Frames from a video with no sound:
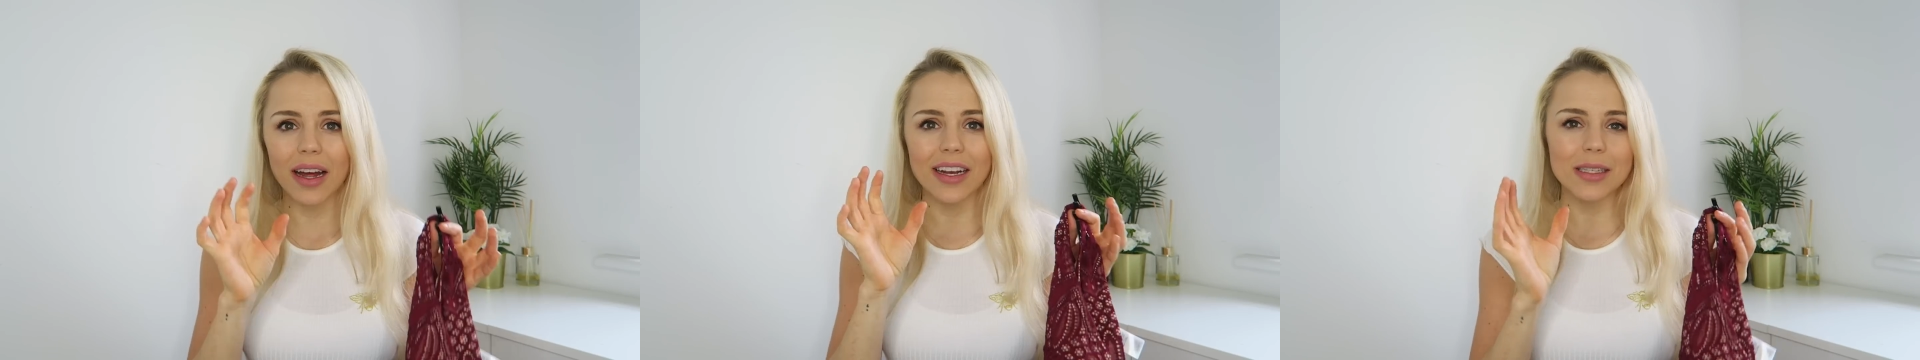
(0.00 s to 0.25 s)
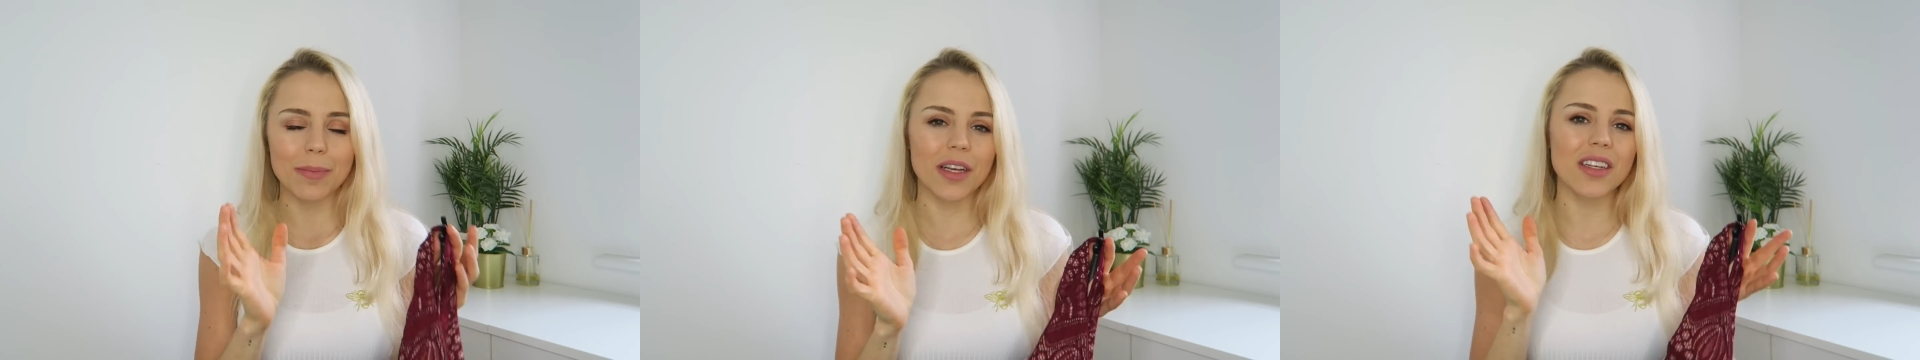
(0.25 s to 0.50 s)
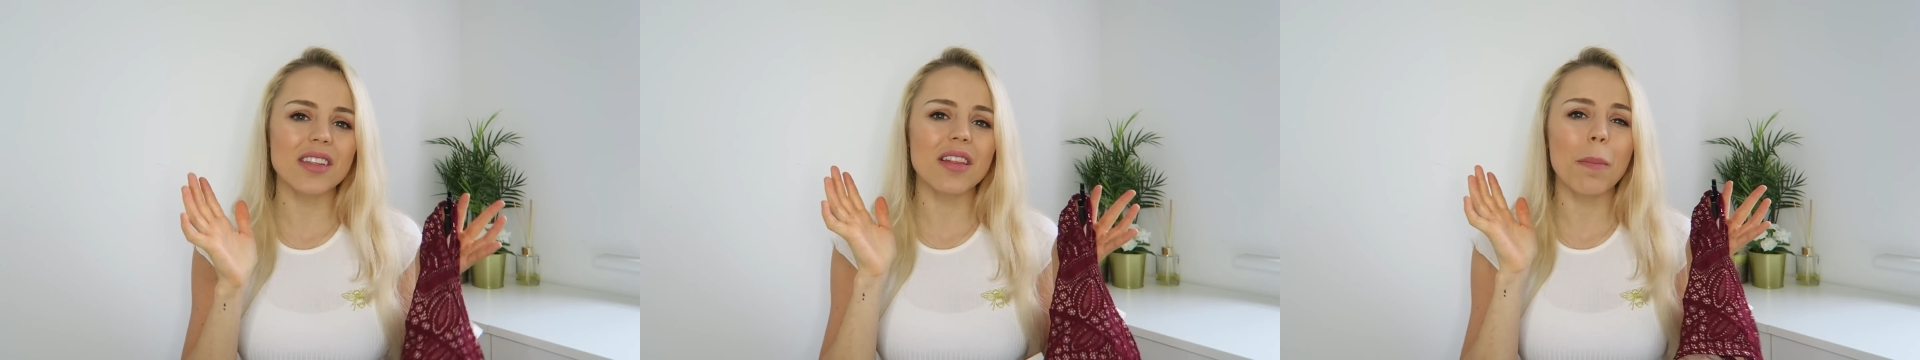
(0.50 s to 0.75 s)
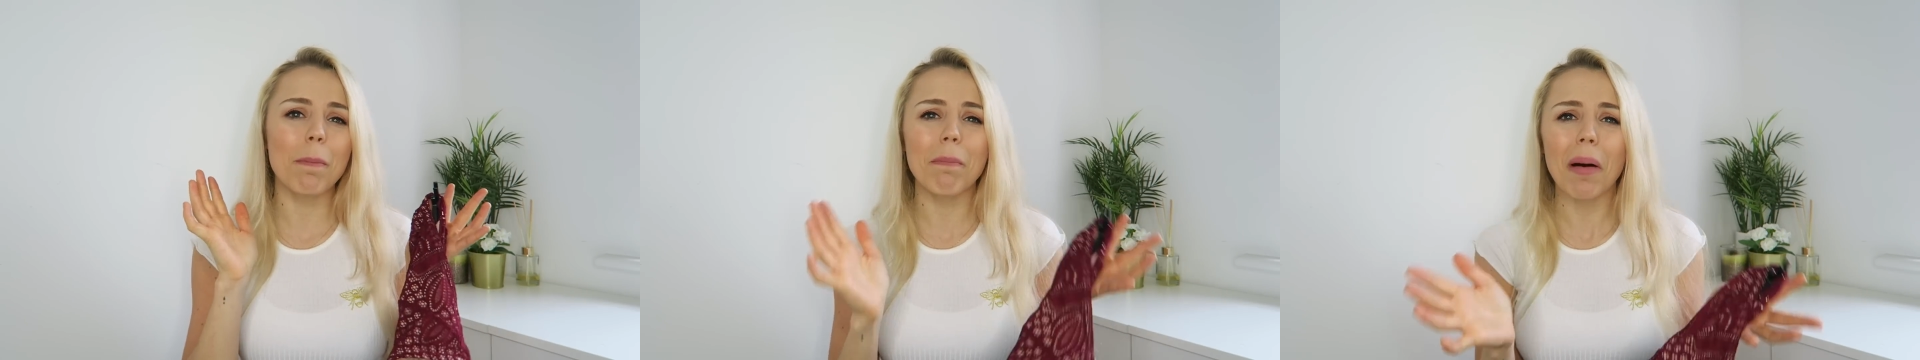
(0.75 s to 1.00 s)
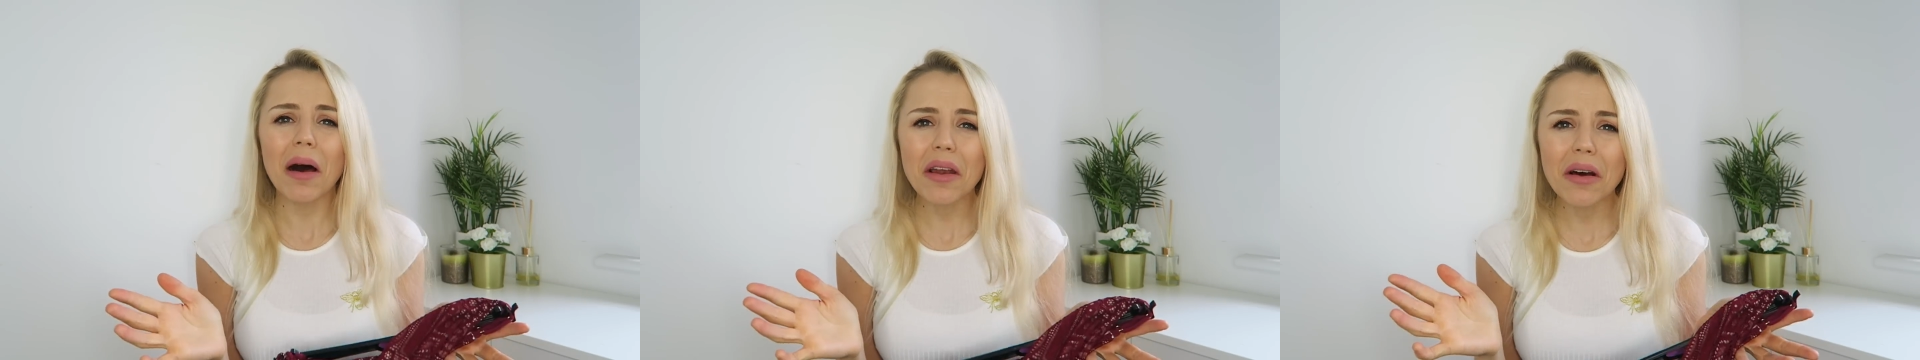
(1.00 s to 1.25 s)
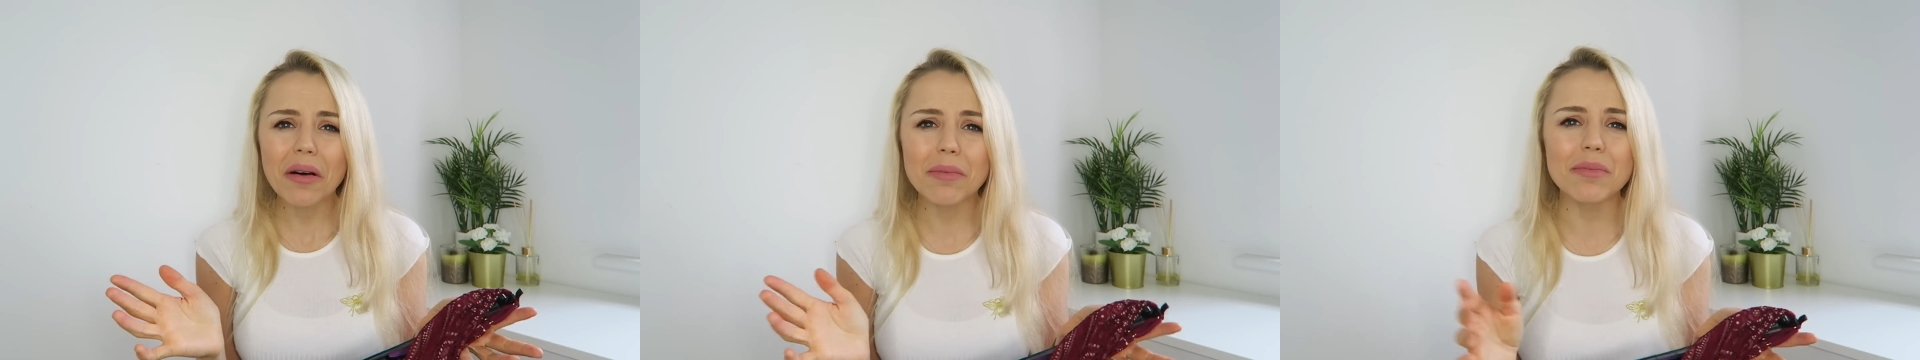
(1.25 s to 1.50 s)
and it's because of the
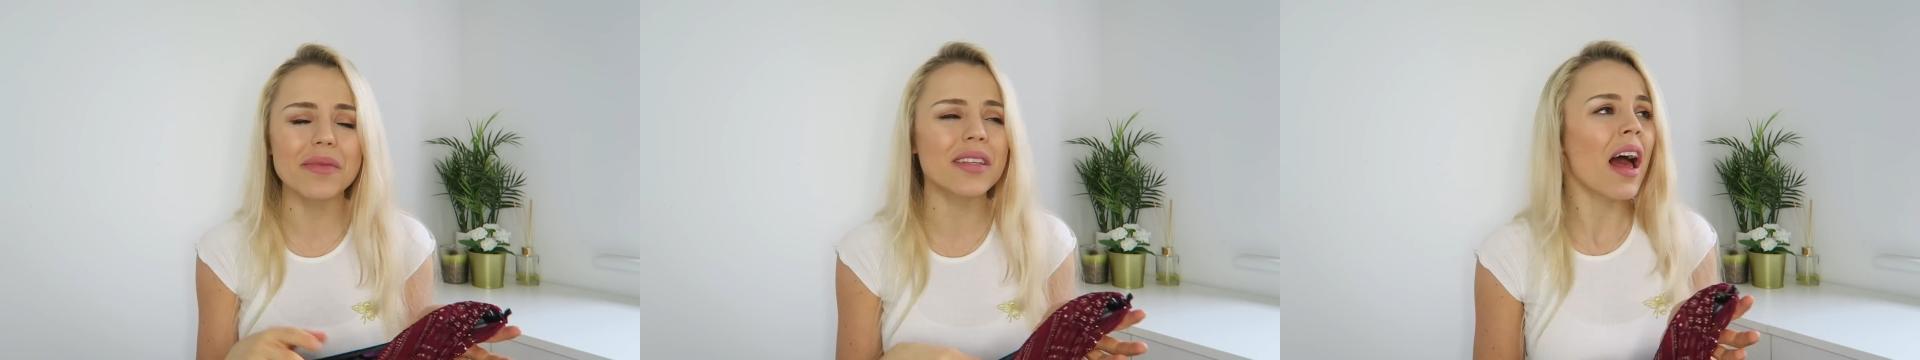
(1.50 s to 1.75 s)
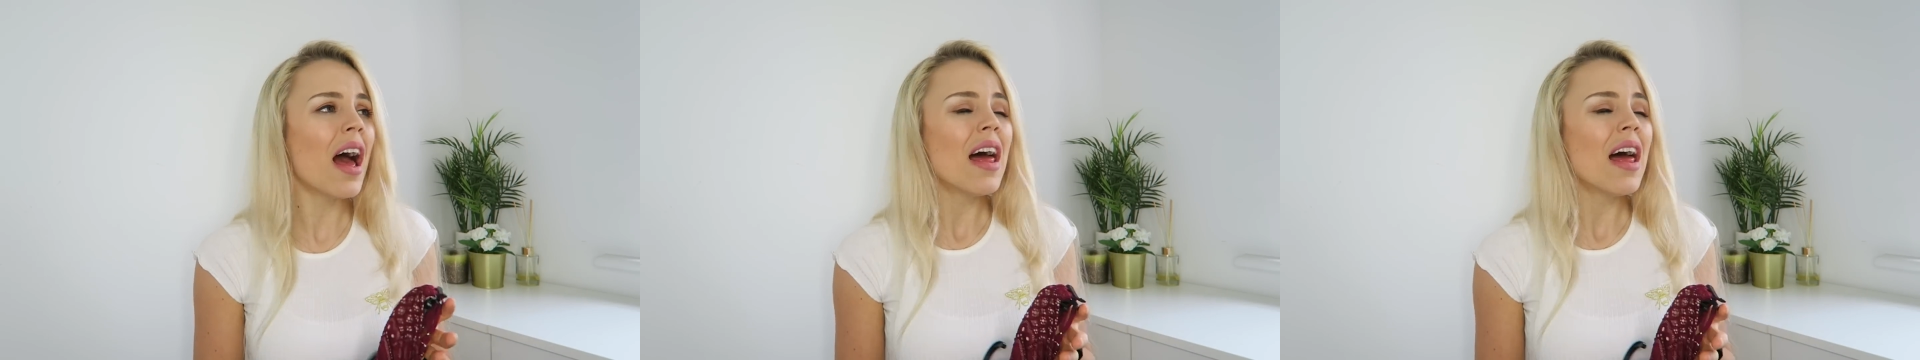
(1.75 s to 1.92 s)
bottoms.